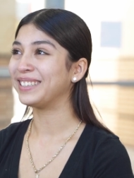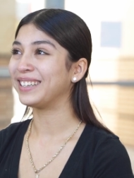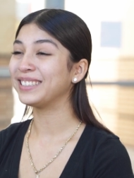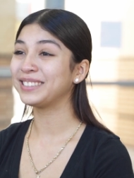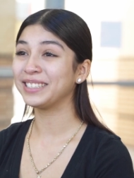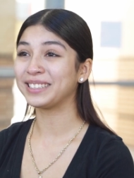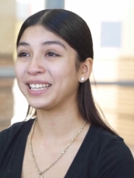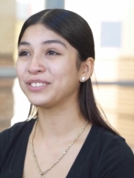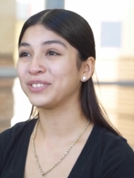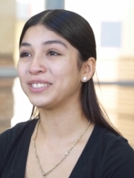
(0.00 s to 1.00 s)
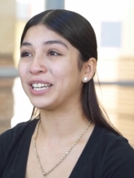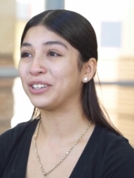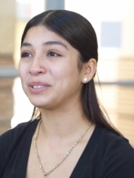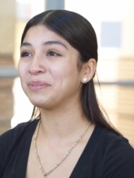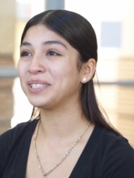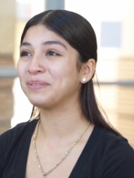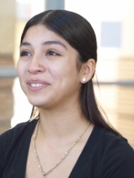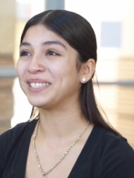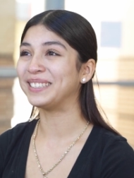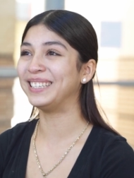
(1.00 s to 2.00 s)
I could say thanks for doubting me
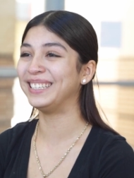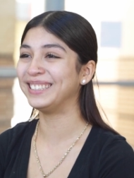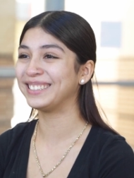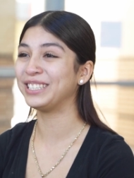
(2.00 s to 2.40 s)
because